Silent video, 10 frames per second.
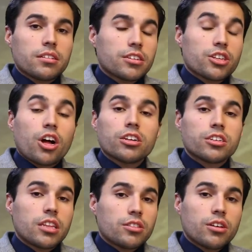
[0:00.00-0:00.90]

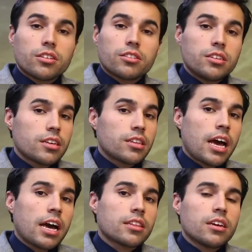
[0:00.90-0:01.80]
technology that does this and
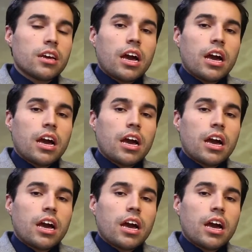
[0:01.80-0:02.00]
that?